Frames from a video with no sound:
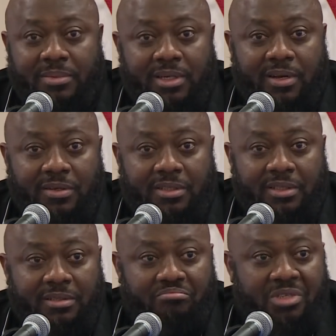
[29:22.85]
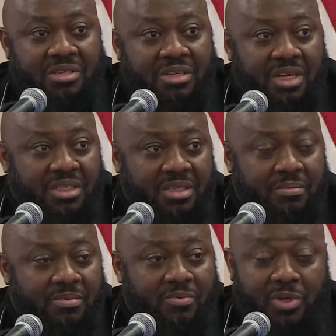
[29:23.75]
Because we
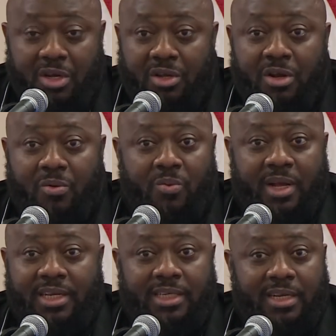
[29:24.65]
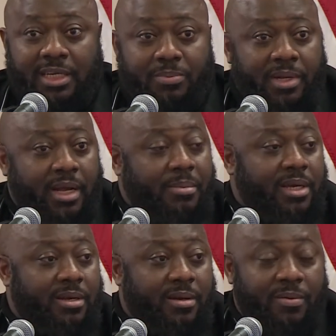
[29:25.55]
don't know when is the next
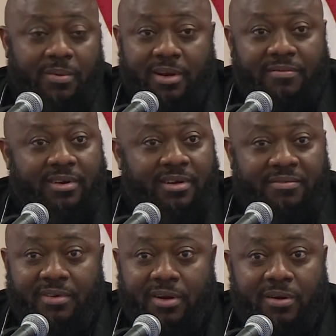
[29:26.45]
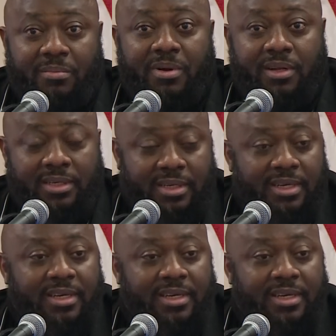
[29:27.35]
pandemic or whatever, if at all, but